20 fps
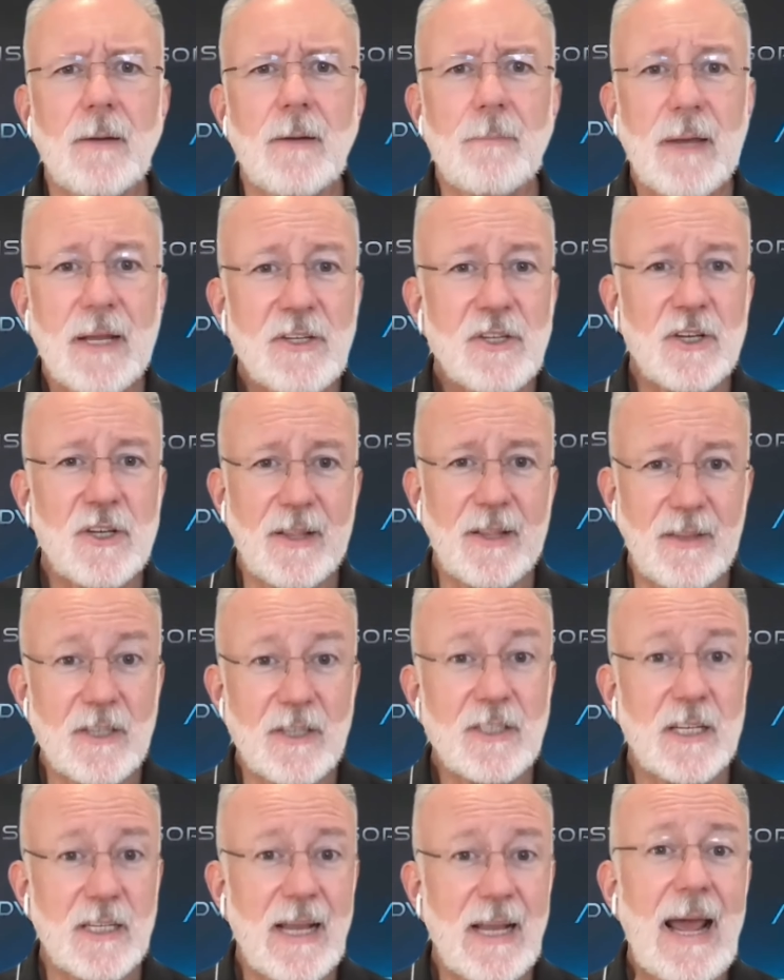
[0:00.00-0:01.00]
mention in
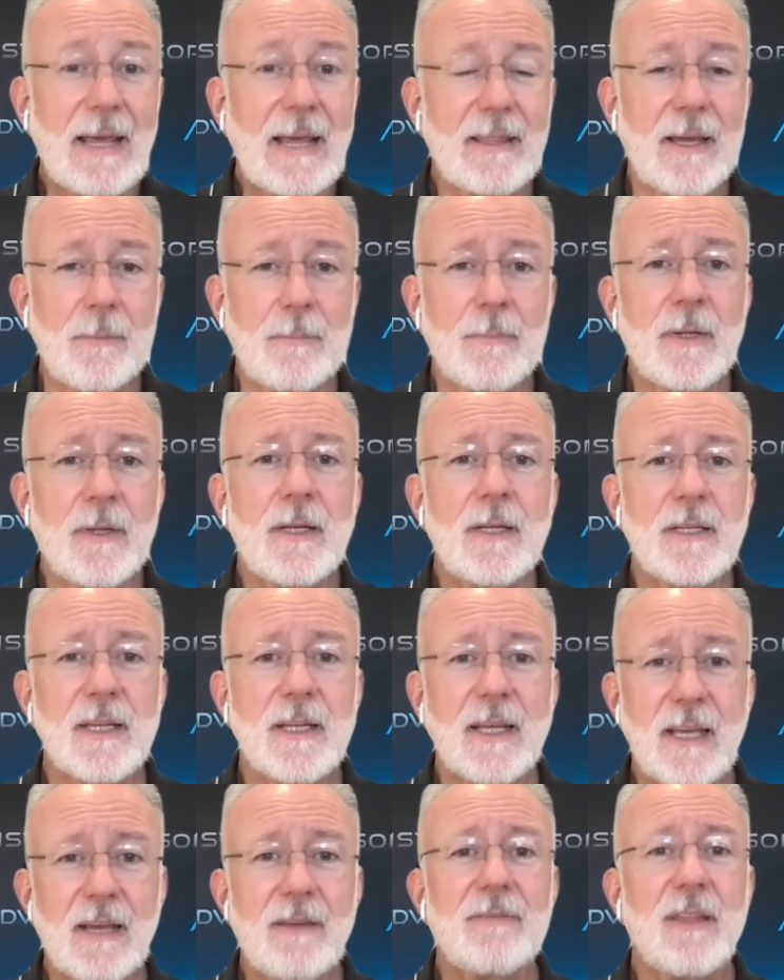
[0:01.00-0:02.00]
there, to tag them,
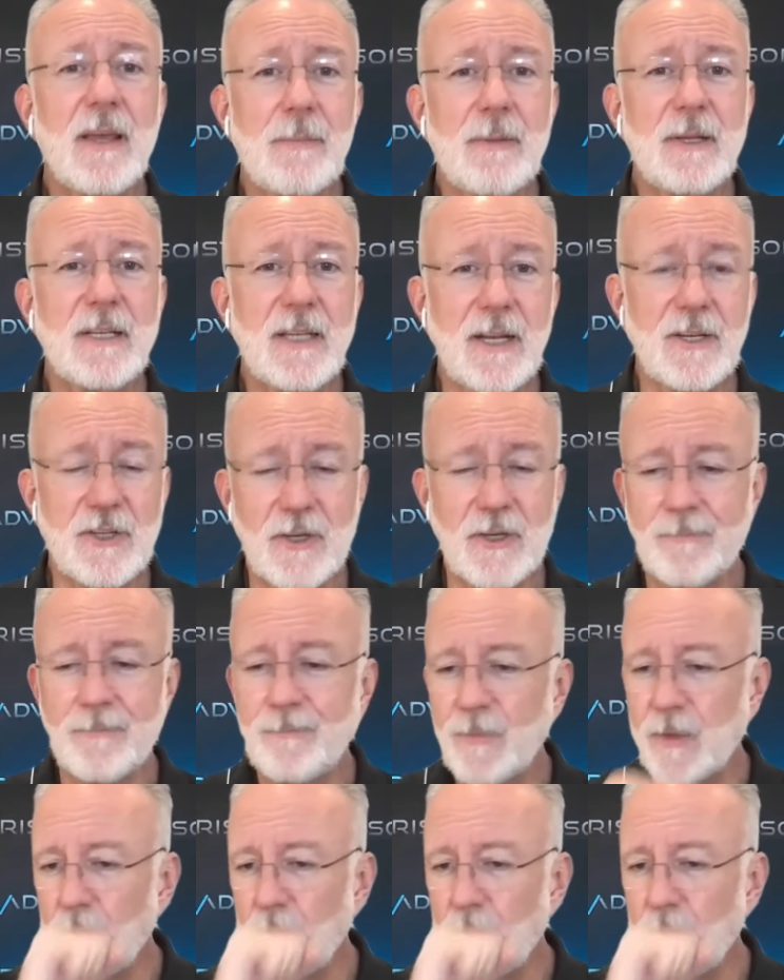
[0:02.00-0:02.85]
to give them attention.